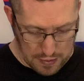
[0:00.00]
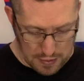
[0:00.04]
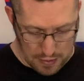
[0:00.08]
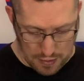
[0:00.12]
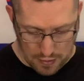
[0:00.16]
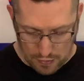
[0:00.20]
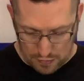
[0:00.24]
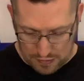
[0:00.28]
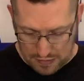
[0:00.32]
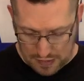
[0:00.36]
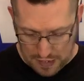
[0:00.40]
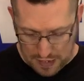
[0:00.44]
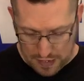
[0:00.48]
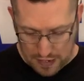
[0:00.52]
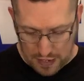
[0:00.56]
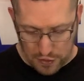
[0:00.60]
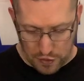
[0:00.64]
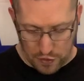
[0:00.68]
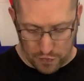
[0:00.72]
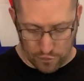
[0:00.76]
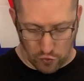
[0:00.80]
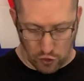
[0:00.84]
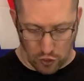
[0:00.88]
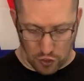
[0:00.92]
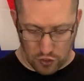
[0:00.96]
Okay, and then
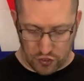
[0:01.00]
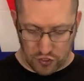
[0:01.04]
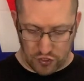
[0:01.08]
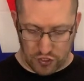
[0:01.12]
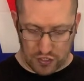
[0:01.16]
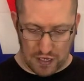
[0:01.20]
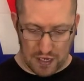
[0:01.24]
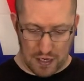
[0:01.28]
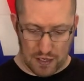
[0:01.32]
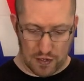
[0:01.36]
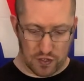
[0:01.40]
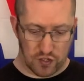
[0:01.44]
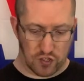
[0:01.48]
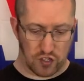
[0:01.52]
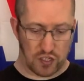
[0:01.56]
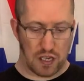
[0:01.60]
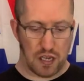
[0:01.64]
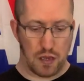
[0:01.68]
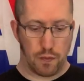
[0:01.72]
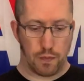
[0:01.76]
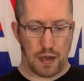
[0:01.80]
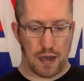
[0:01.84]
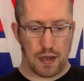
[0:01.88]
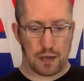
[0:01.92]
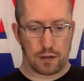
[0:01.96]
you've got the
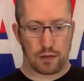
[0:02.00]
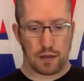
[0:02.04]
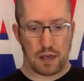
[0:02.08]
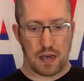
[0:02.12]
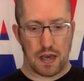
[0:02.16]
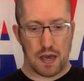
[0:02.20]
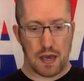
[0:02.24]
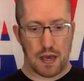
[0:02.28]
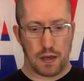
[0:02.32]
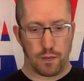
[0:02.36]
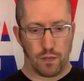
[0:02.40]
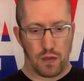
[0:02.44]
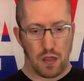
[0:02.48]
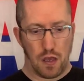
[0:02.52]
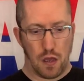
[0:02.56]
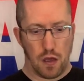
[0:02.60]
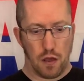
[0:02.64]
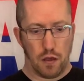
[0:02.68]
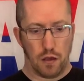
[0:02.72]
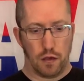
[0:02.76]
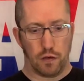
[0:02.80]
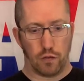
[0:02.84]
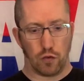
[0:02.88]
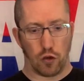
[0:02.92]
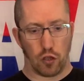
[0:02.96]
C bag there.
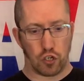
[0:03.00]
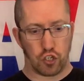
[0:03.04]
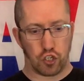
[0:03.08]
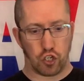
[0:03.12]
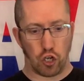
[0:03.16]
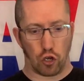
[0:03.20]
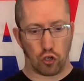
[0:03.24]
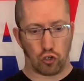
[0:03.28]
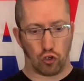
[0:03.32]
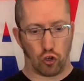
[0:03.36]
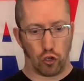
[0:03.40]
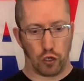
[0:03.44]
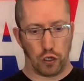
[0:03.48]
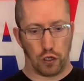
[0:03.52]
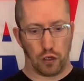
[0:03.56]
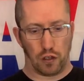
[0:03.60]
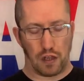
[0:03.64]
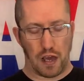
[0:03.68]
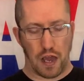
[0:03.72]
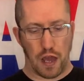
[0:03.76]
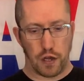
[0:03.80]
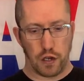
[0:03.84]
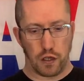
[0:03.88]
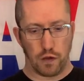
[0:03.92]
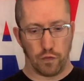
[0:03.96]
You've got the shock oil,
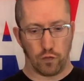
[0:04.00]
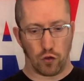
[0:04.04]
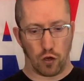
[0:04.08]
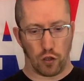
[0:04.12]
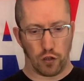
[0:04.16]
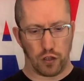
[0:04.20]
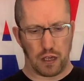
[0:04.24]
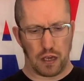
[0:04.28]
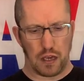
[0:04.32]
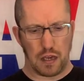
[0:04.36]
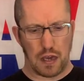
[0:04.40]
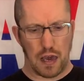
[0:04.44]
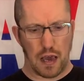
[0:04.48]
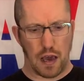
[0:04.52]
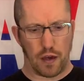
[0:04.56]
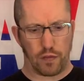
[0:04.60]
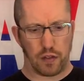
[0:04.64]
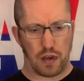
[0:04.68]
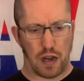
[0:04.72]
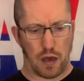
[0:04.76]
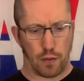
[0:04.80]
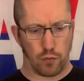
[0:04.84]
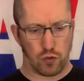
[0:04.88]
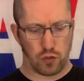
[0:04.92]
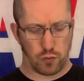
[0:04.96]
and you've got the, I
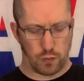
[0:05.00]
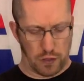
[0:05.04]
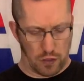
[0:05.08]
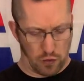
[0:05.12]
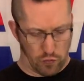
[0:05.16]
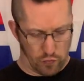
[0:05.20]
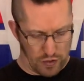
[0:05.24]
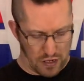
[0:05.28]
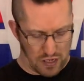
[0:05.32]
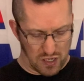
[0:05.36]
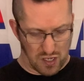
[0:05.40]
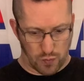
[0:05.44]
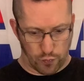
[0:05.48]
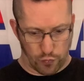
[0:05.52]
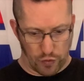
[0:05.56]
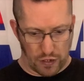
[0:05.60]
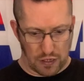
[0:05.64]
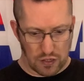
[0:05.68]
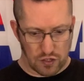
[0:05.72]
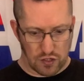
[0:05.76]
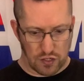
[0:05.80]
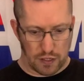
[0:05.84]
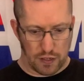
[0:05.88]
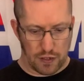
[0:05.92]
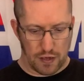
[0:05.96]
think that must be the rear
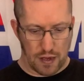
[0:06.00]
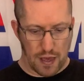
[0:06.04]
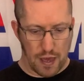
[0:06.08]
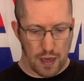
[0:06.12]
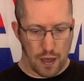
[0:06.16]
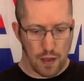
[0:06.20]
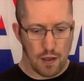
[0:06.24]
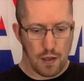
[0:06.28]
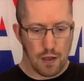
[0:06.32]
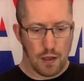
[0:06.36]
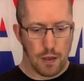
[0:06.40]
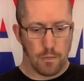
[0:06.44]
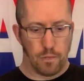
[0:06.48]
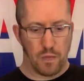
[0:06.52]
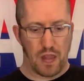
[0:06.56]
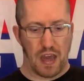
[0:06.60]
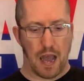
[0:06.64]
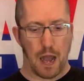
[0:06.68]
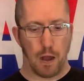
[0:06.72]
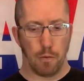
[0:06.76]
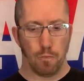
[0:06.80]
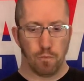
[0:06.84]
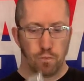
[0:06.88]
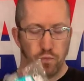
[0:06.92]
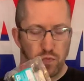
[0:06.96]
springs in there.
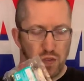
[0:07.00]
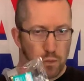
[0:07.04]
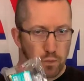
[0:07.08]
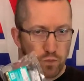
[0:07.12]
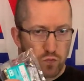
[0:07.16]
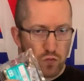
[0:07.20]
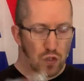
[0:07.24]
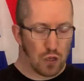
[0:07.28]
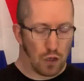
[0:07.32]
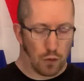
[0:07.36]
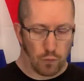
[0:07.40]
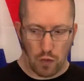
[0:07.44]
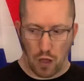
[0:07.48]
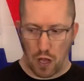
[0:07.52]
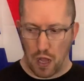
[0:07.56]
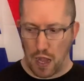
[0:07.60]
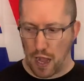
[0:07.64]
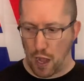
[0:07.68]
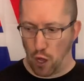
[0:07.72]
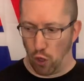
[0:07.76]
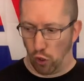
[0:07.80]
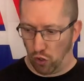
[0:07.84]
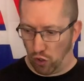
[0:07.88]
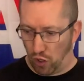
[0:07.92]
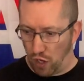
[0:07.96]
Now,
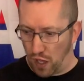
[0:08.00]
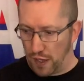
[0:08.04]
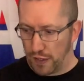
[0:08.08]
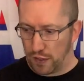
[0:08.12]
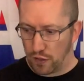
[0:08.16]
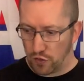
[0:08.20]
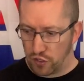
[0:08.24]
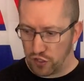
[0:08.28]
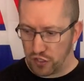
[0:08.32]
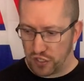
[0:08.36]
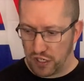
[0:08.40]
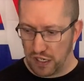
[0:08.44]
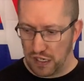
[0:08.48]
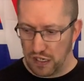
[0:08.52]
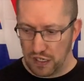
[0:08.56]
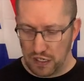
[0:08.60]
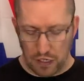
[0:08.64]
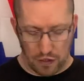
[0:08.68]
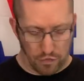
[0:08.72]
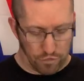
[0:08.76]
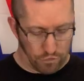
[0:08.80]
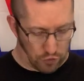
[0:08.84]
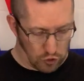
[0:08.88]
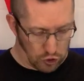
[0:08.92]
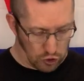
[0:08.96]
unlike the
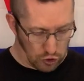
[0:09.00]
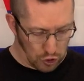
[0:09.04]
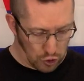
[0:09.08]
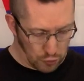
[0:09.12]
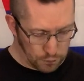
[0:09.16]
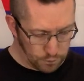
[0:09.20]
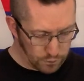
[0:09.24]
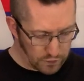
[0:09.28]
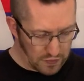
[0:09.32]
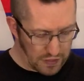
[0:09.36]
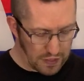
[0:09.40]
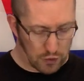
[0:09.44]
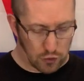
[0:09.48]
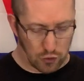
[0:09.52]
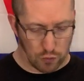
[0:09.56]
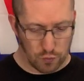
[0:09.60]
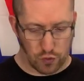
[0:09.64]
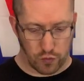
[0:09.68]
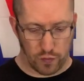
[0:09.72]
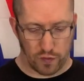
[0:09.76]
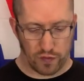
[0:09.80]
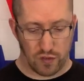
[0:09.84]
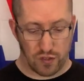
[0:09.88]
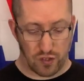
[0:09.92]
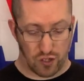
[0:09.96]
TD4, that
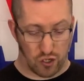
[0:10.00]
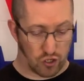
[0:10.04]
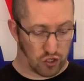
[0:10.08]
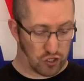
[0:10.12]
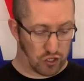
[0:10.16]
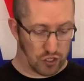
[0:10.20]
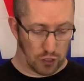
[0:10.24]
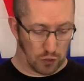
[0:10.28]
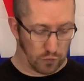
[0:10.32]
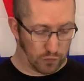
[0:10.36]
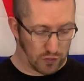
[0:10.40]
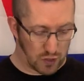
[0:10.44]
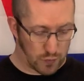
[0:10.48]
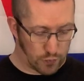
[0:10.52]
comes with just silver